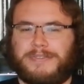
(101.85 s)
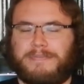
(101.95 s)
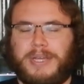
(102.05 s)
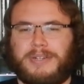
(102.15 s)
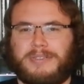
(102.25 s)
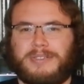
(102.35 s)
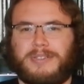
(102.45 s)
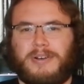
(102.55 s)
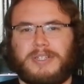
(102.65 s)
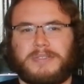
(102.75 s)
of Beatles
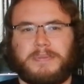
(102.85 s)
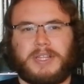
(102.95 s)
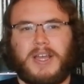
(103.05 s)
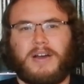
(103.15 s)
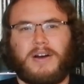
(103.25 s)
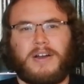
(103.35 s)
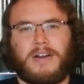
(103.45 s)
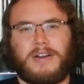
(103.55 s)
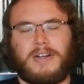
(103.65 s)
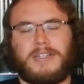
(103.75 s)
songs, but they
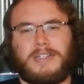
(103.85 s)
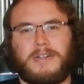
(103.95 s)
are